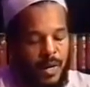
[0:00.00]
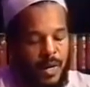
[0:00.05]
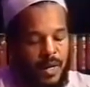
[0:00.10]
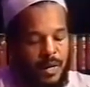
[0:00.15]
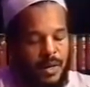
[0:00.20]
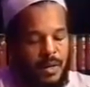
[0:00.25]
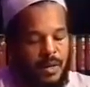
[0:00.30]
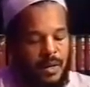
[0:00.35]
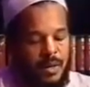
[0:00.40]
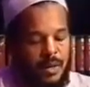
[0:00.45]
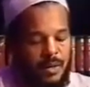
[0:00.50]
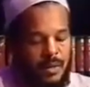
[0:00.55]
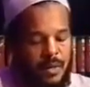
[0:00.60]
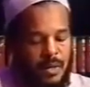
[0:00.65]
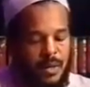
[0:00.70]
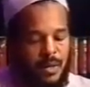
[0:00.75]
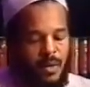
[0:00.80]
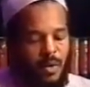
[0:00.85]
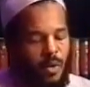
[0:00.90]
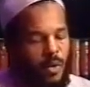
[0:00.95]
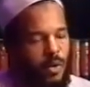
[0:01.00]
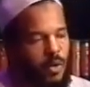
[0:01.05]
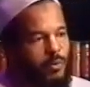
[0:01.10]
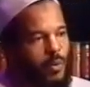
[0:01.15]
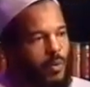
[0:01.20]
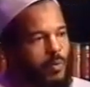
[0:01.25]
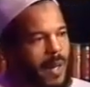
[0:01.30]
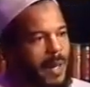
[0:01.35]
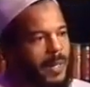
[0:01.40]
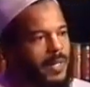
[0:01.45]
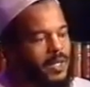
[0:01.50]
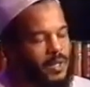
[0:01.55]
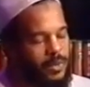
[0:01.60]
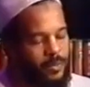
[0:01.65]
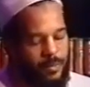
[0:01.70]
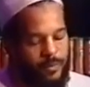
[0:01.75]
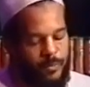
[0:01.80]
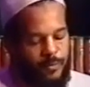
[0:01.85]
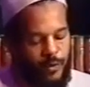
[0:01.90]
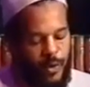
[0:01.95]
And the whole
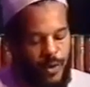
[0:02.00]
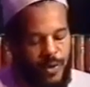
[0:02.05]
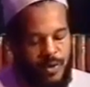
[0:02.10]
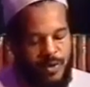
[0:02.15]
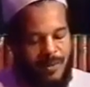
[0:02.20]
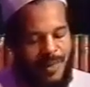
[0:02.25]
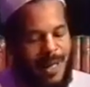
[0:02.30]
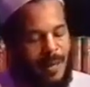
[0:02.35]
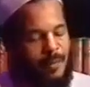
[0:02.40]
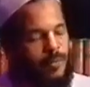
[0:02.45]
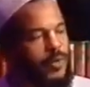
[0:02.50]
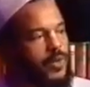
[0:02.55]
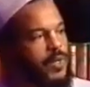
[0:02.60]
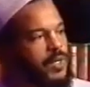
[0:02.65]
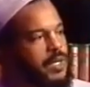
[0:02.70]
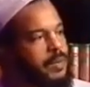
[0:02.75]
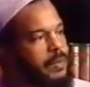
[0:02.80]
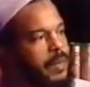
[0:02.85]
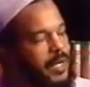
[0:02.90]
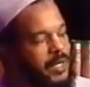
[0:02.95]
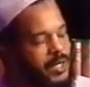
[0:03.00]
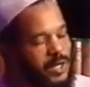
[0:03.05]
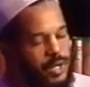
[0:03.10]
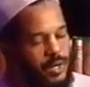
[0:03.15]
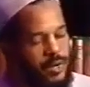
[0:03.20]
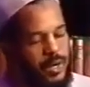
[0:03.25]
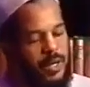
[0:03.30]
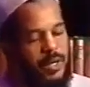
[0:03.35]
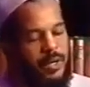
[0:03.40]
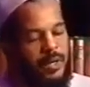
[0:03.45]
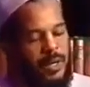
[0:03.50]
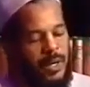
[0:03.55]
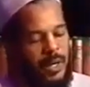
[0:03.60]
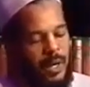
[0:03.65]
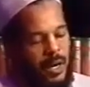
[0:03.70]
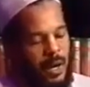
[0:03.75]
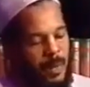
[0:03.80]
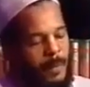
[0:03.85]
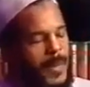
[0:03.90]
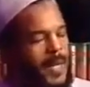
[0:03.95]
momentum for Islam within the military
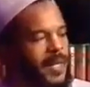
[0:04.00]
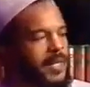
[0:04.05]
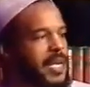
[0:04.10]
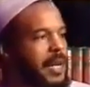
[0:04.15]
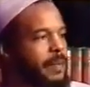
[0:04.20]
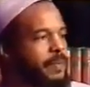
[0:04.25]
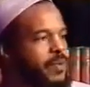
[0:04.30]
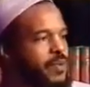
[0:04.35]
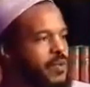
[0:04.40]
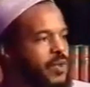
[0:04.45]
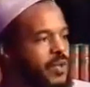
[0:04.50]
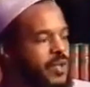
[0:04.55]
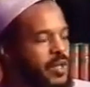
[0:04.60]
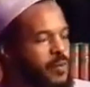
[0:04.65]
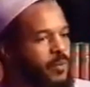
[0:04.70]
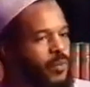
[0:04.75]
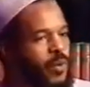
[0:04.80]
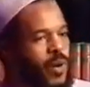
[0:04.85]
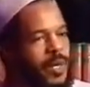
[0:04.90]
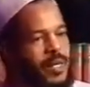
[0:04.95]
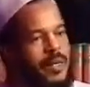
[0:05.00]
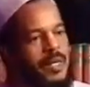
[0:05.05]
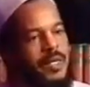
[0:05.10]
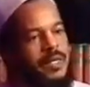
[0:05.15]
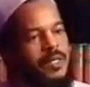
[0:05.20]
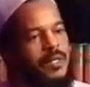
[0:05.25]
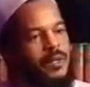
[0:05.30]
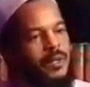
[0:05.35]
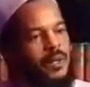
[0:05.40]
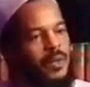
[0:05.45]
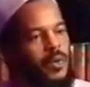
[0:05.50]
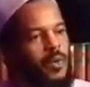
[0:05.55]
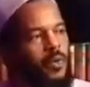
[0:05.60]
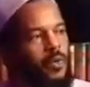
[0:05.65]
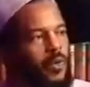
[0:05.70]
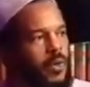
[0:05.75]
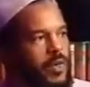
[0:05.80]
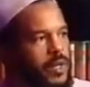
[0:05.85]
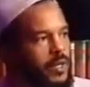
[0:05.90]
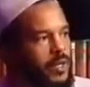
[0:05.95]
picked up to such a point that
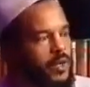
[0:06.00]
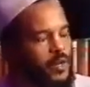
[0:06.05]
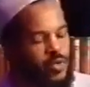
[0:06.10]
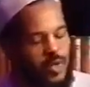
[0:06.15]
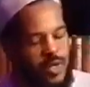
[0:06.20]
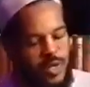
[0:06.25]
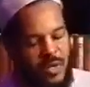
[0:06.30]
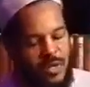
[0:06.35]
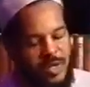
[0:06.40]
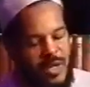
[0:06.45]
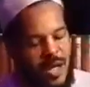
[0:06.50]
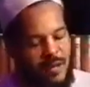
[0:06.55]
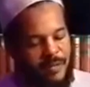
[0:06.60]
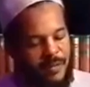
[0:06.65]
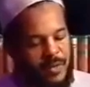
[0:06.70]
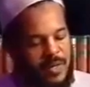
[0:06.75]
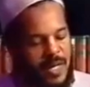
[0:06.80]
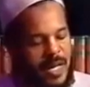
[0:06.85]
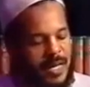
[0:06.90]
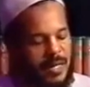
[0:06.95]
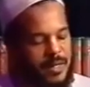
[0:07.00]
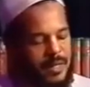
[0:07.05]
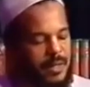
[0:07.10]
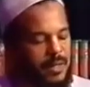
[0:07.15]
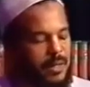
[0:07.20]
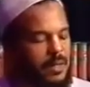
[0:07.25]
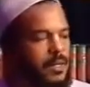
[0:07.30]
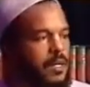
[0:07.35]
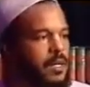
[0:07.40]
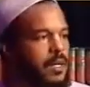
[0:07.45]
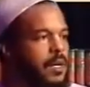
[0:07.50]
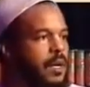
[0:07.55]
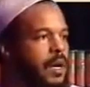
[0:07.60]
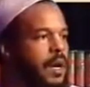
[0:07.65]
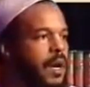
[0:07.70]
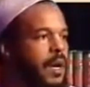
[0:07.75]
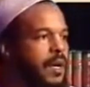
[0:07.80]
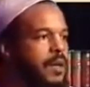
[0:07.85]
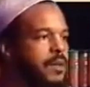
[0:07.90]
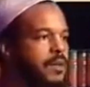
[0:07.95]
within 2 years after that,
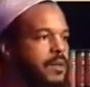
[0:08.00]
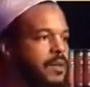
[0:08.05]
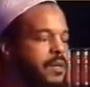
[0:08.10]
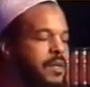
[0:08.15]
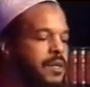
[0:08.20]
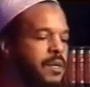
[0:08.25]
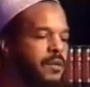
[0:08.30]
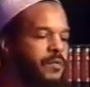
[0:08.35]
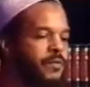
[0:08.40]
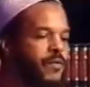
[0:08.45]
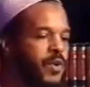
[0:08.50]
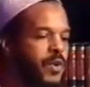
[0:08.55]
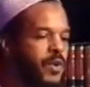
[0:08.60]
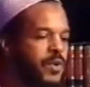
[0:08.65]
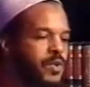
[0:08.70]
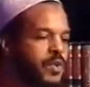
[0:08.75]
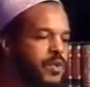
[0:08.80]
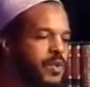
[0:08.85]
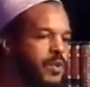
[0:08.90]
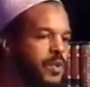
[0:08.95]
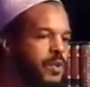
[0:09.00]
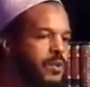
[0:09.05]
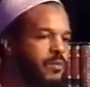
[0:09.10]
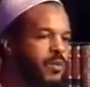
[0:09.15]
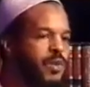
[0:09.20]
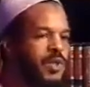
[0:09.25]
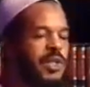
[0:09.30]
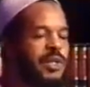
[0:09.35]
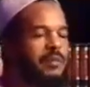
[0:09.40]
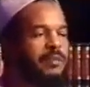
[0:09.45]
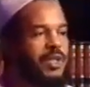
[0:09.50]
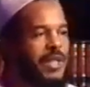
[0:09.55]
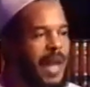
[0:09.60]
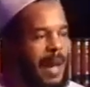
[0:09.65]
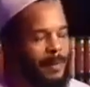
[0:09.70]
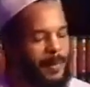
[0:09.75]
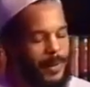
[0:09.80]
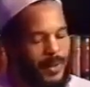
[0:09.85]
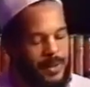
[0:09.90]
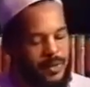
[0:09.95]
the first Muslim
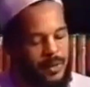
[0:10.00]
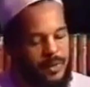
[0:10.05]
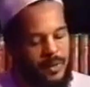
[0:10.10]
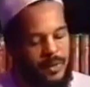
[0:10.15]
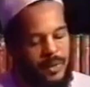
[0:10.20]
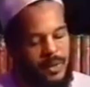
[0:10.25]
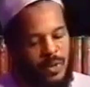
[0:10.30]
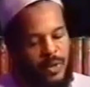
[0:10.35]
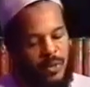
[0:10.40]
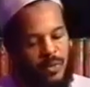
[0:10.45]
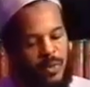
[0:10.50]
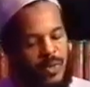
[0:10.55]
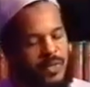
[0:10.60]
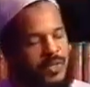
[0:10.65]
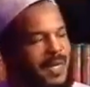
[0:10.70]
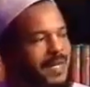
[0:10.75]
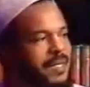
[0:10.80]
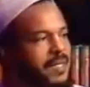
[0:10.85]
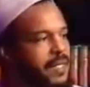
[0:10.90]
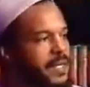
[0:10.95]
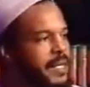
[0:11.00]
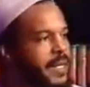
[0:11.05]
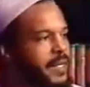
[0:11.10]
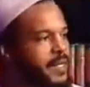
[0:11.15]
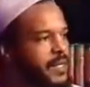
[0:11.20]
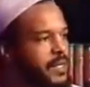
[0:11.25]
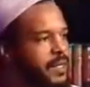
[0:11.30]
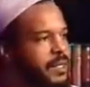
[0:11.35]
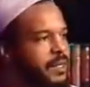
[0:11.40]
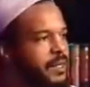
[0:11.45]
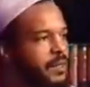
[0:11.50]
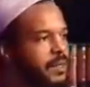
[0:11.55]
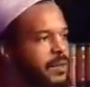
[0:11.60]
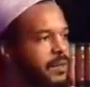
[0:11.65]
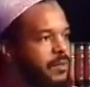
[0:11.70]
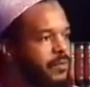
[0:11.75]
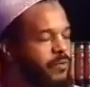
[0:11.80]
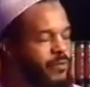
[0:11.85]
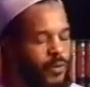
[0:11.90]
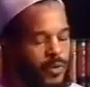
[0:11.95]
chaplain was designated
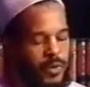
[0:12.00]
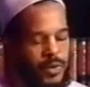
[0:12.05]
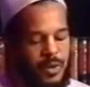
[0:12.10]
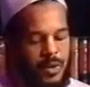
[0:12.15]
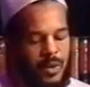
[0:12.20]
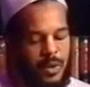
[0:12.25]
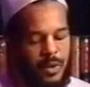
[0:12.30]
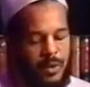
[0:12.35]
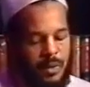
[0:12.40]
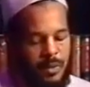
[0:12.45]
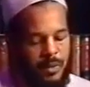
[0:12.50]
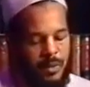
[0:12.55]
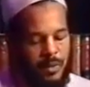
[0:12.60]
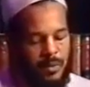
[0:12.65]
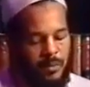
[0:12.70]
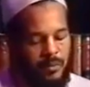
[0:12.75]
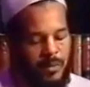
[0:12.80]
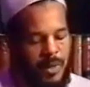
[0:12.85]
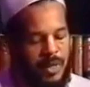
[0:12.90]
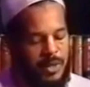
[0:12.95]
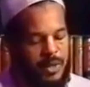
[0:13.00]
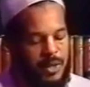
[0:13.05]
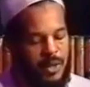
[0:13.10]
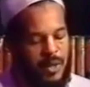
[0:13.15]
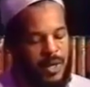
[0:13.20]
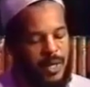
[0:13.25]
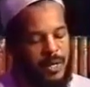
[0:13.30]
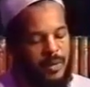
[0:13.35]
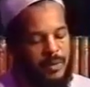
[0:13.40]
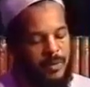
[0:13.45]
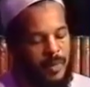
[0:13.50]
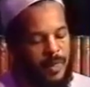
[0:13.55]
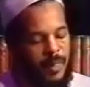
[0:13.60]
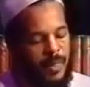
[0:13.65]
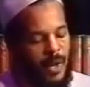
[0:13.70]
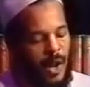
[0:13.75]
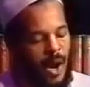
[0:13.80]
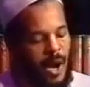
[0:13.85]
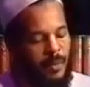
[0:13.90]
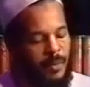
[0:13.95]
for the military,
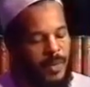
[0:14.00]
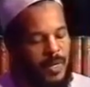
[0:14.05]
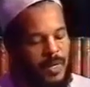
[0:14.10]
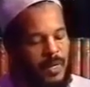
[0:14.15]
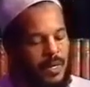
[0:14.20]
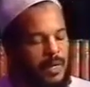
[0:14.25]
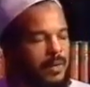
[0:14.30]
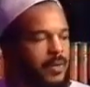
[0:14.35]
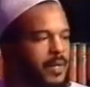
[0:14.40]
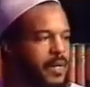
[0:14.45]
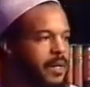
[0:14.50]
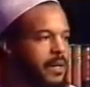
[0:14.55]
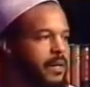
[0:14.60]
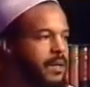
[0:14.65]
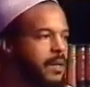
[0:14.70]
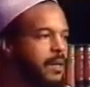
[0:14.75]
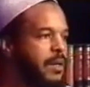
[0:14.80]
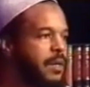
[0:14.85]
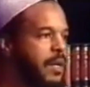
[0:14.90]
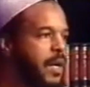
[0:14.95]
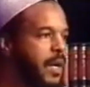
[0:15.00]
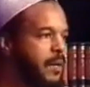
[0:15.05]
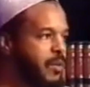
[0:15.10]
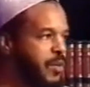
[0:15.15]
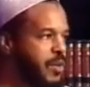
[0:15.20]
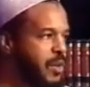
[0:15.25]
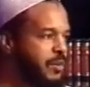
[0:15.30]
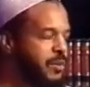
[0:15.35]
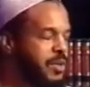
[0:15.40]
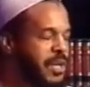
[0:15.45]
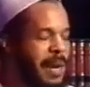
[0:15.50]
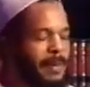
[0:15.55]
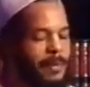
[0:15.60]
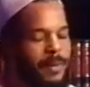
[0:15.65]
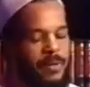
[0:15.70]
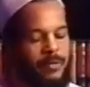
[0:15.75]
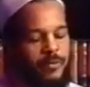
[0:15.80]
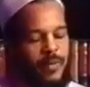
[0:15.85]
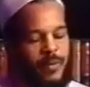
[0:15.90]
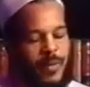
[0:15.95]
the army, and then a Muslim
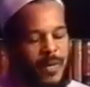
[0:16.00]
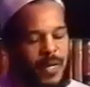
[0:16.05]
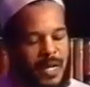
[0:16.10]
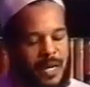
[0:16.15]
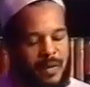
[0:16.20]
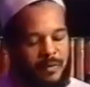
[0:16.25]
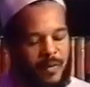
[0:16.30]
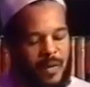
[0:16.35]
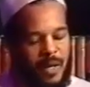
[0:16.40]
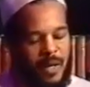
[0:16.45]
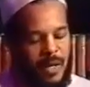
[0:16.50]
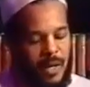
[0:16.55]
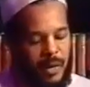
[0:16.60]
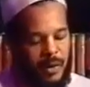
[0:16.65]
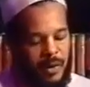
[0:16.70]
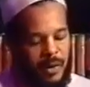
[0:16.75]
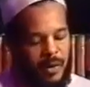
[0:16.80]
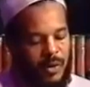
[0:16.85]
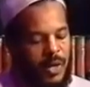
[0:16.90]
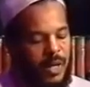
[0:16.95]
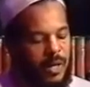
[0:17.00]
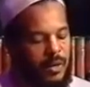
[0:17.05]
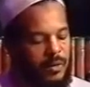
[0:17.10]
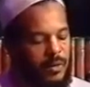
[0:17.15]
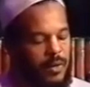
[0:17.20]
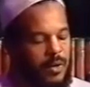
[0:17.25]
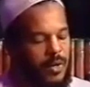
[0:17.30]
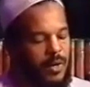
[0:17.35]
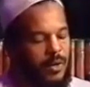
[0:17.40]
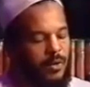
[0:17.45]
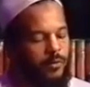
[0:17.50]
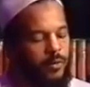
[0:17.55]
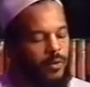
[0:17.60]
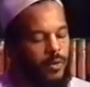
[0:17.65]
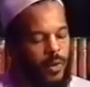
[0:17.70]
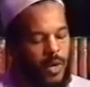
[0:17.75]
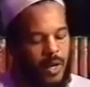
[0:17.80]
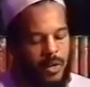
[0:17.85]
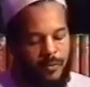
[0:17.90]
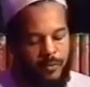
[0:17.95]
chaplain from the Navy, and now they're looking
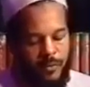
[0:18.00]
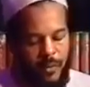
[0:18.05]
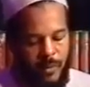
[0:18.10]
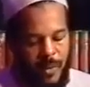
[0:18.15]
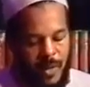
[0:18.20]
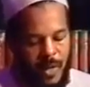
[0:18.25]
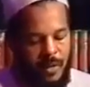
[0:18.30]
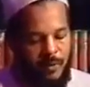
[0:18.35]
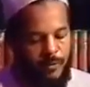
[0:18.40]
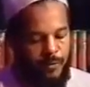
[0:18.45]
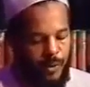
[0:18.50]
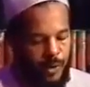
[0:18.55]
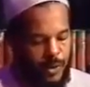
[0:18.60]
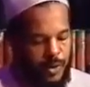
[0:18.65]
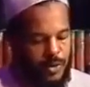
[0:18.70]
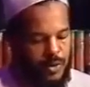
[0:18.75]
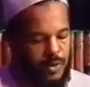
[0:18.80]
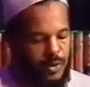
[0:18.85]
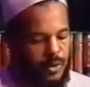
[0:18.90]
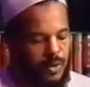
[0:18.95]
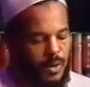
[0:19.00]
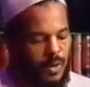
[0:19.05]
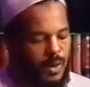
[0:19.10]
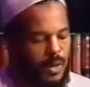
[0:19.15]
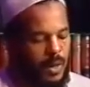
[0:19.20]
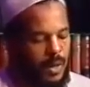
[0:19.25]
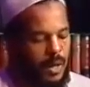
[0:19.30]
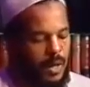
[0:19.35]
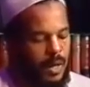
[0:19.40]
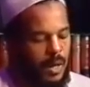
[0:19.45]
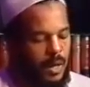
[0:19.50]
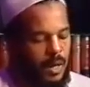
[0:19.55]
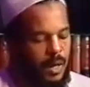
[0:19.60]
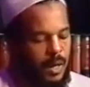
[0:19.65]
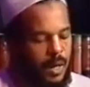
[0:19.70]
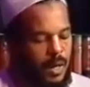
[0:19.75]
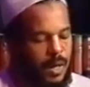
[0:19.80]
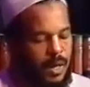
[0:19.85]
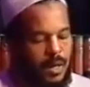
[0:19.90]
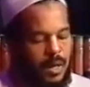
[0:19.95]
for one from the Air Force.
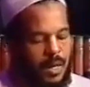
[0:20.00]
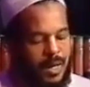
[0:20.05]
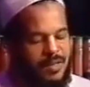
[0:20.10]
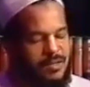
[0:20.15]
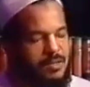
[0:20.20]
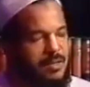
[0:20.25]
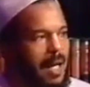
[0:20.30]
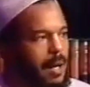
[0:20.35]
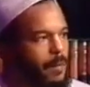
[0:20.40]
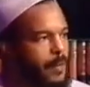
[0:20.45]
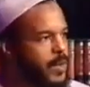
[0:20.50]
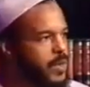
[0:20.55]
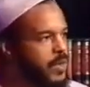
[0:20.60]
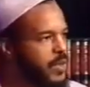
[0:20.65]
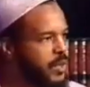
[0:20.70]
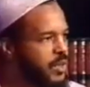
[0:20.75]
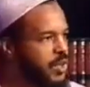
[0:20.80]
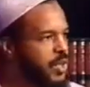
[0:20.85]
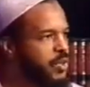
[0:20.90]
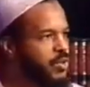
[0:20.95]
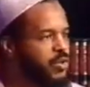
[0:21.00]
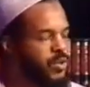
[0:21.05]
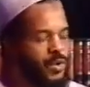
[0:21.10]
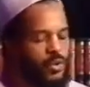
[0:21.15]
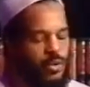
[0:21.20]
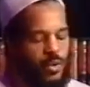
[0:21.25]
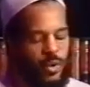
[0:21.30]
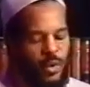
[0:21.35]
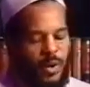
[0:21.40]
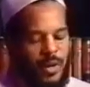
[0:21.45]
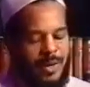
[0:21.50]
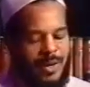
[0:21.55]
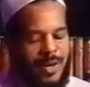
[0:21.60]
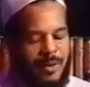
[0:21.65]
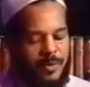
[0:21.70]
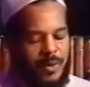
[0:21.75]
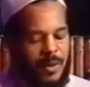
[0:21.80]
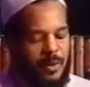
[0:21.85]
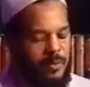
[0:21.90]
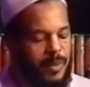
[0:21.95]
And Islam has continued to grow in
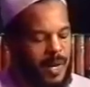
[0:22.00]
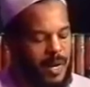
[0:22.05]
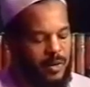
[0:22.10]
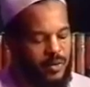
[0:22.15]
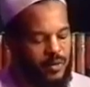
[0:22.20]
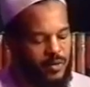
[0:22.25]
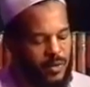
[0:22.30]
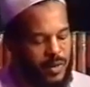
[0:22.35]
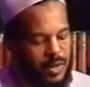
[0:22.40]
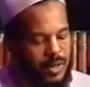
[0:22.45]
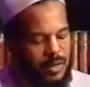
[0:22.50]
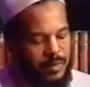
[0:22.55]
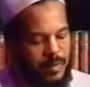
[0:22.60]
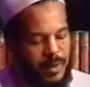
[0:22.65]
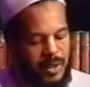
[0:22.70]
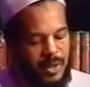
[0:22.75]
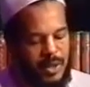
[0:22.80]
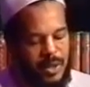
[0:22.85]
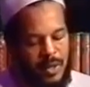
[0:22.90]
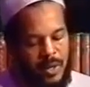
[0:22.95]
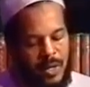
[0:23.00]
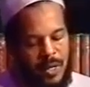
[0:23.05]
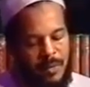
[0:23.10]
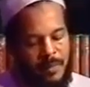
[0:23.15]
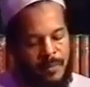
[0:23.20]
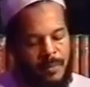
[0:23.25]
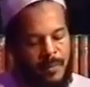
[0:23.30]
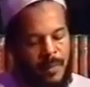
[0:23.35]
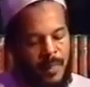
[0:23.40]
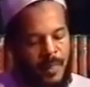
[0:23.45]
leaps and bounds within the military.